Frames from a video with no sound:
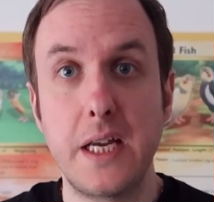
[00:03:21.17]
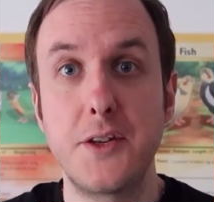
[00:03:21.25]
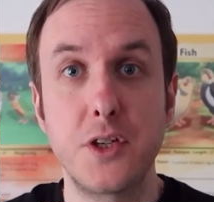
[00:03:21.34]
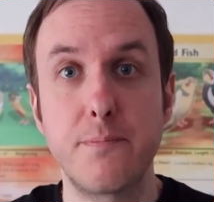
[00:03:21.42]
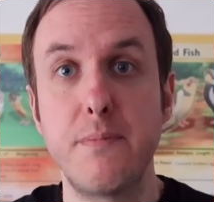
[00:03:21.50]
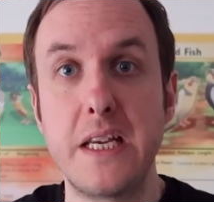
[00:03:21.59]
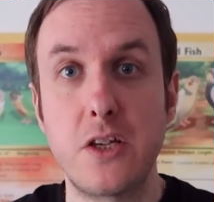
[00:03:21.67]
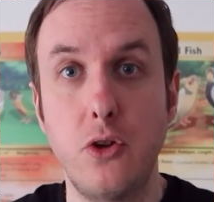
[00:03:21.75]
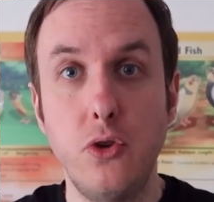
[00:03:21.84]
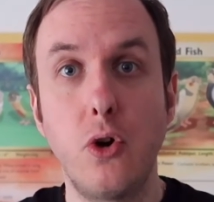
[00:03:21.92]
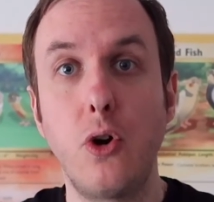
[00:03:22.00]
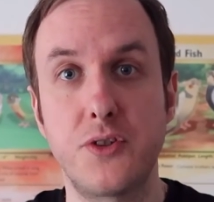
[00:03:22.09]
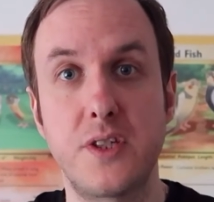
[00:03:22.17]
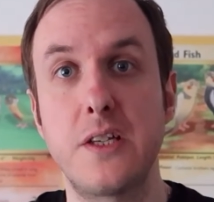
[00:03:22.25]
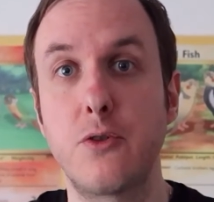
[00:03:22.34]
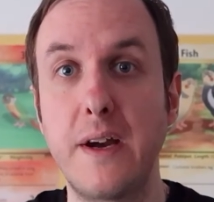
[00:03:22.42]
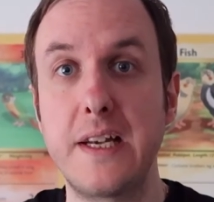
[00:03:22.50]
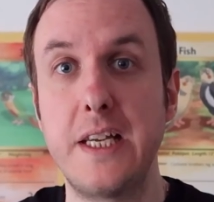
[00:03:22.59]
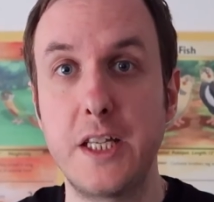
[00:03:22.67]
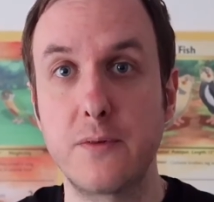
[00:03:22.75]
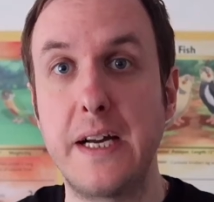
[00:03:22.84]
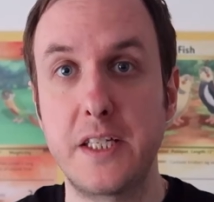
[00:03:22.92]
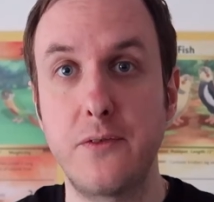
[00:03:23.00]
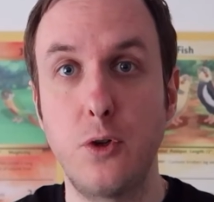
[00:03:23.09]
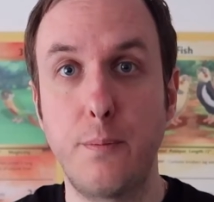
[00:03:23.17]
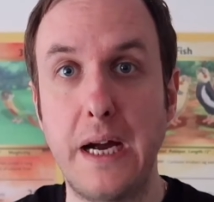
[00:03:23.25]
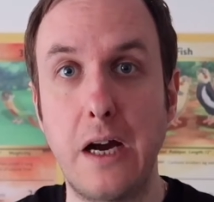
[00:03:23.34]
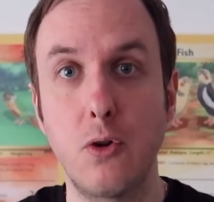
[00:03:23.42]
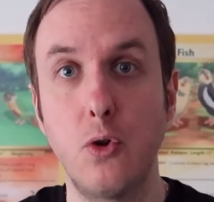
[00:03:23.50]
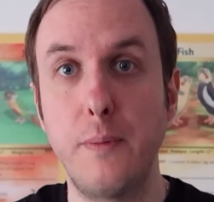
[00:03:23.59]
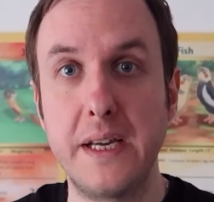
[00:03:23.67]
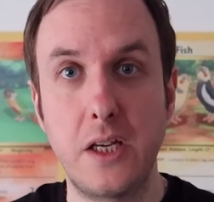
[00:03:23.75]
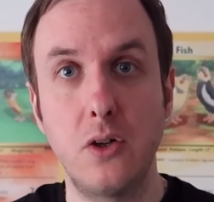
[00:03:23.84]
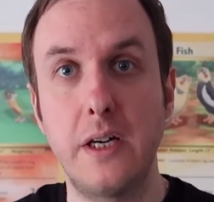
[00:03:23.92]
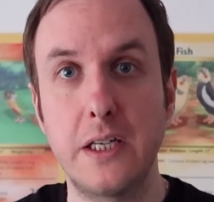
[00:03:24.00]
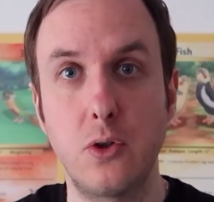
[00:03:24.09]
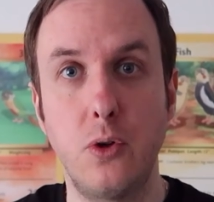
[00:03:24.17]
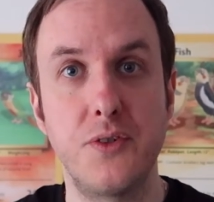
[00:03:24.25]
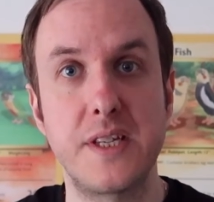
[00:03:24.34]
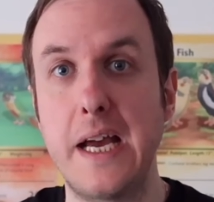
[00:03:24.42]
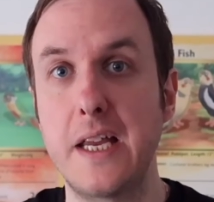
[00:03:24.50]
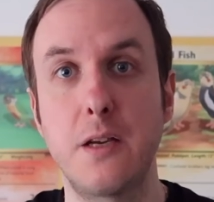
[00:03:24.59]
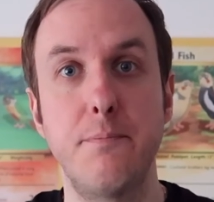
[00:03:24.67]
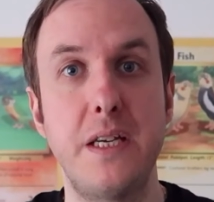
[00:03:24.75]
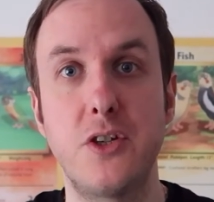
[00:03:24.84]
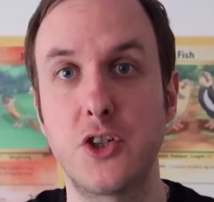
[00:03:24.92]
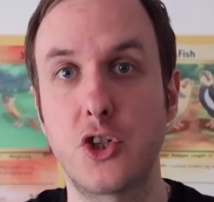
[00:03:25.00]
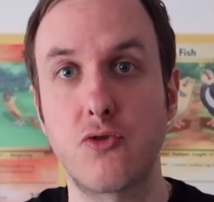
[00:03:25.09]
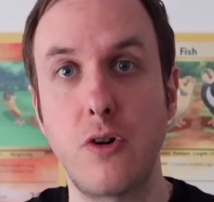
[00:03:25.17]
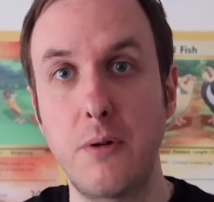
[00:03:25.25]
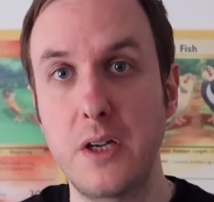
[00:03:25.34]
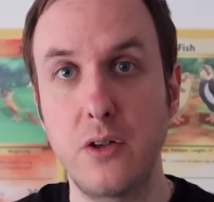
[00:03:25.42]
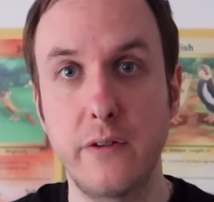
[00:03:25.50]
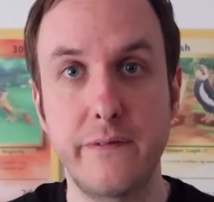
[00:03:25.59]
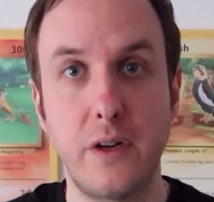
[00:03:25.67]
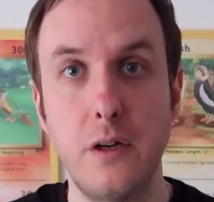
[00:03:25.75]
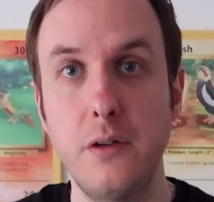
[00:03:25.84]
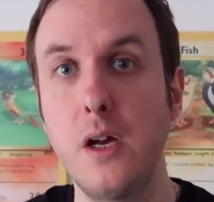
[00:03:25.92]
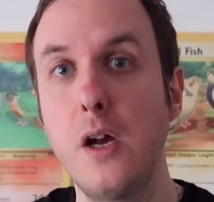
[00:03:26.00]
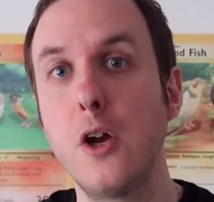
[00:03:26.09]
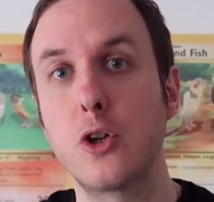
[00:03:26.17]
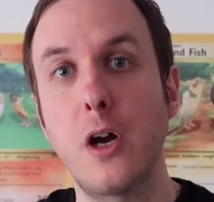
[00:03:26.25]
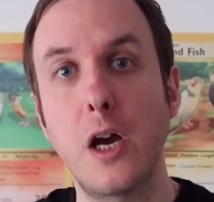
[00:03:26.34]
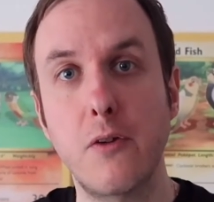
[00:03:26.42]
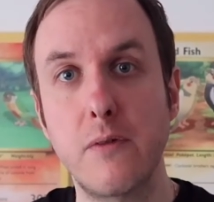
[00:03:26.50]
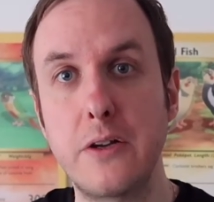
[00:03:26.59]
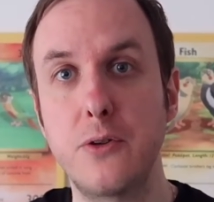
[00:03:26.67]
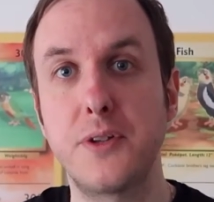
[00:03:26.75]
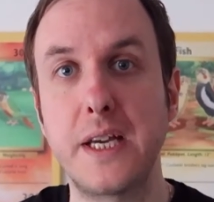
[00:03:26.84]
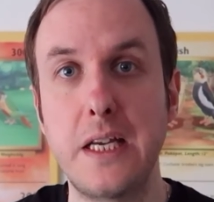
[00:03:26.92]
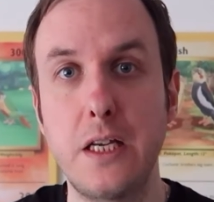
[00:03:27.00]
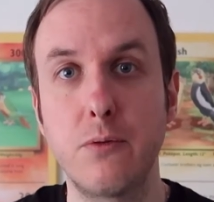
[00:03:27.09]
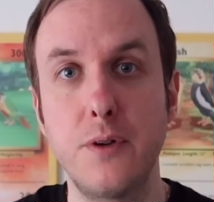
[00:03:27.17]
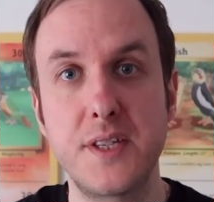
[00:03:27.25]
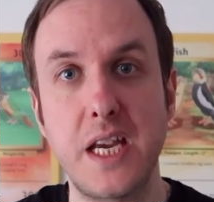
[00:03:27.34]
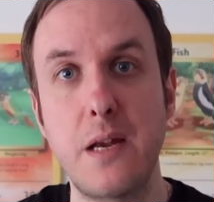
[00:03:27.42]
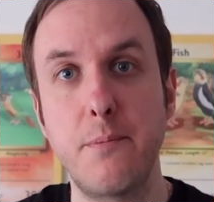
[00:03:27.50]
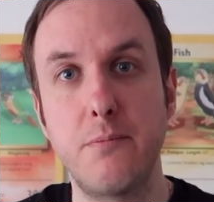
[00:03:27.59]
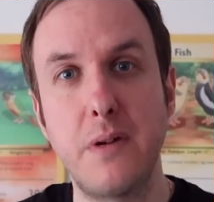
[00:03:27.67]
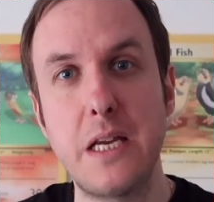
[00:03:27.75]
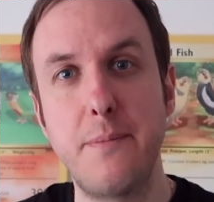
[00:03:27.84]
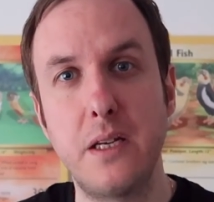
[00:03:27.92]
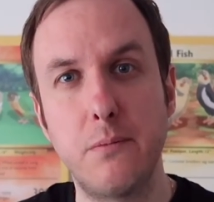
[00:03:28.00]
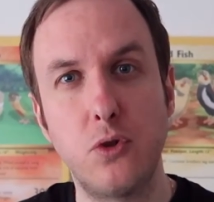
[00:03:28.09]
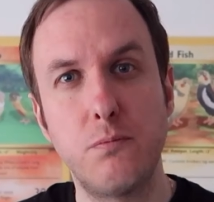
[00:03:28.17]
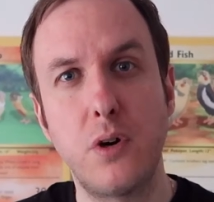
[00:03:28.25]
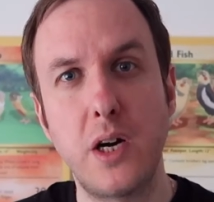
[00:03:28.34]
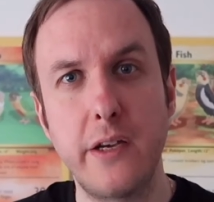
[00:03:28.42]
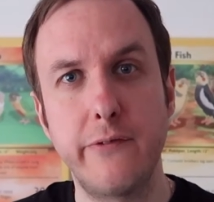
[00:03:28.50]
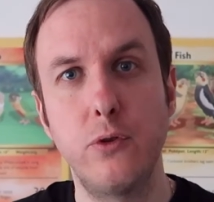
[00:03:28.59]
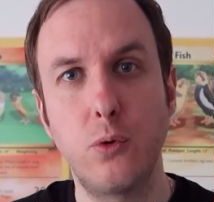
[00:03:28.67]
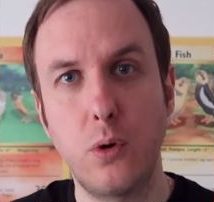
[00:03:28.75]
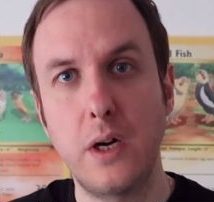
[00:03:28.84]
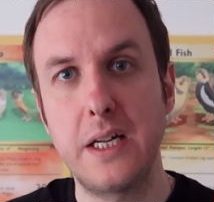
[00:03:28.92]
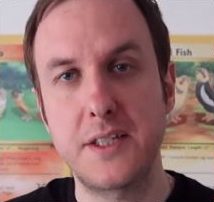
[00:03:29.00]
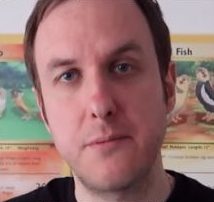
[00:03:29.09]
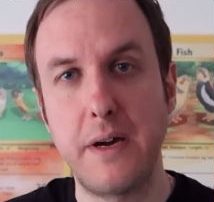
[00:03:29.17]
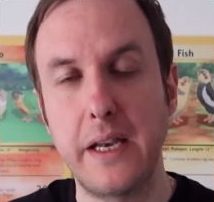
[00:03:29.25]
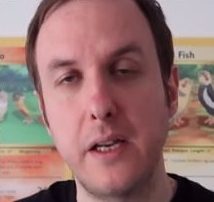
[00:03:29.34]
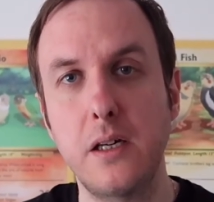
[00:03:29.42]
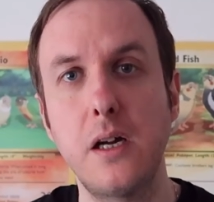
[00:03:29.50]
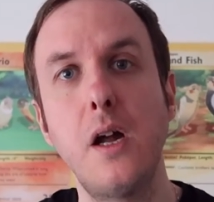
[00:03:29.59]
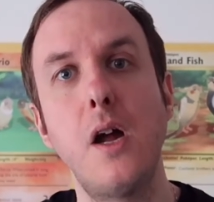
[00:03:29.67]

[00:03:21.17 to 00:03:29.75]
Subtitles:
It just means not directly interacting with your parrot or making eye contact. It can be just scrolling on your phone, going around your daily routine, but maybe in a more mindful, quieter manner,